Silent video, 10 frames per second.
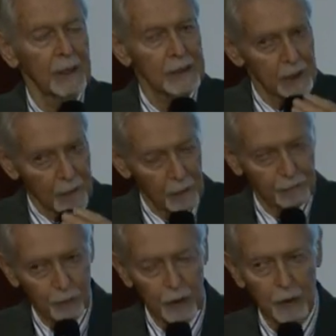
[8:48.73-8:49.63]
So I
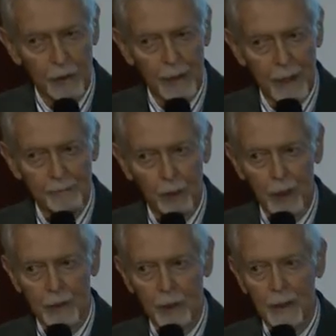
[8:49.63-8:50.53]
refer you to that
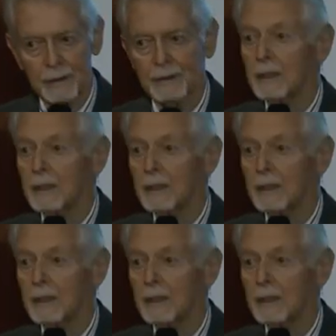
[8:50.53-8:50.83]
podcast.